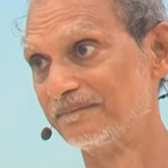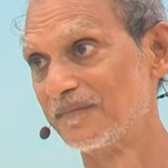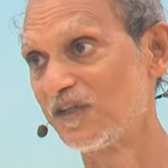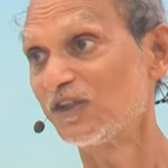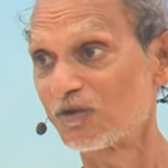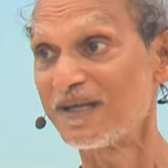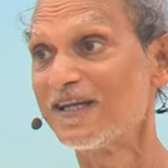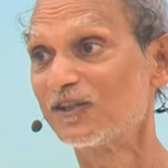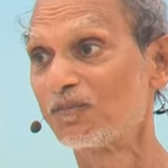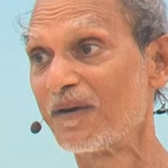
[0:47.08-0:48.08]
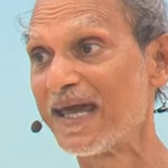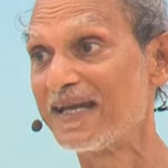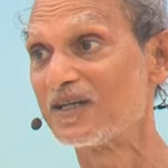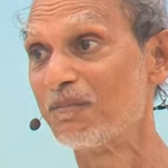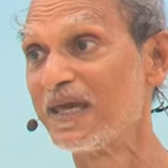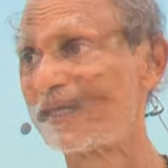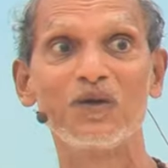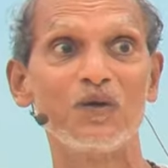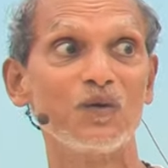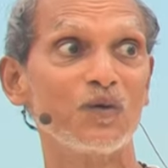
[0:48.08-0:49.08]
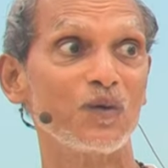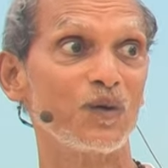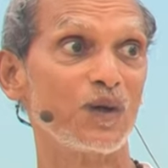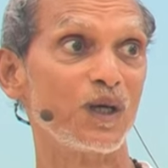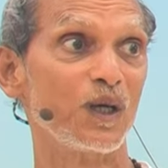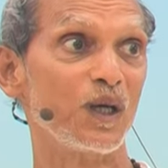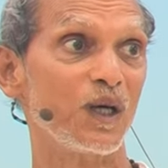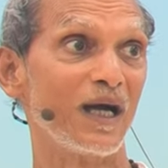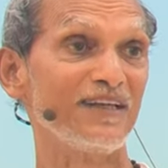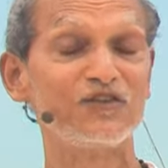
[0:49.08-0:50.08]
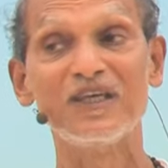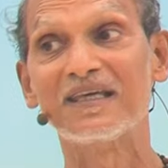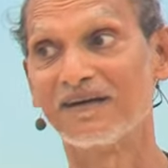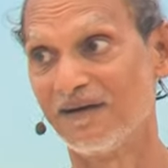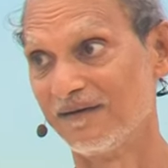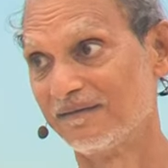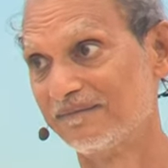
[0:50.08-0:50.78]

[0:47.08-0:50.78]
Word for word: She's created this play to make you a seeker.